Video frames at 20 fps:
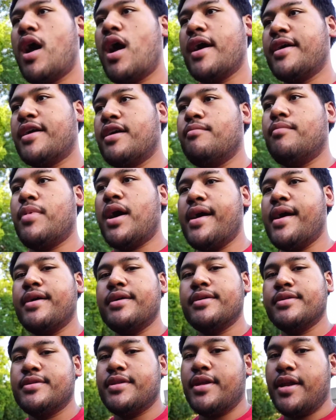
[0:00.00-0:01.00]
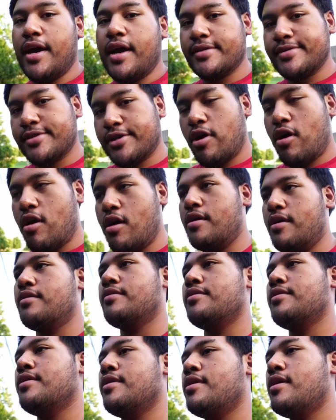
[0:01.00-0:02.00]
I can buy the next car.
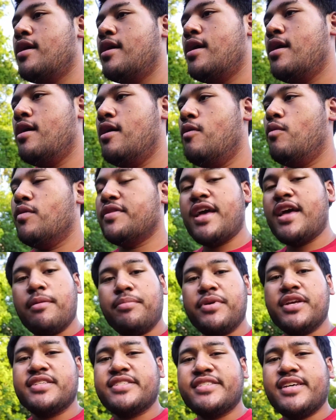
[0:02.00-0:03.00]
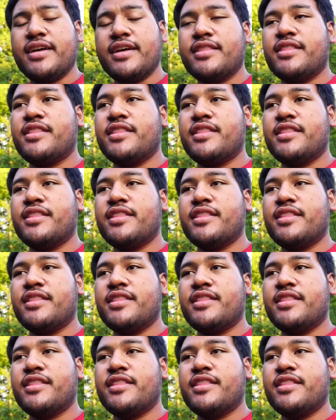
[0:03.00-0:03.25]
With that being said,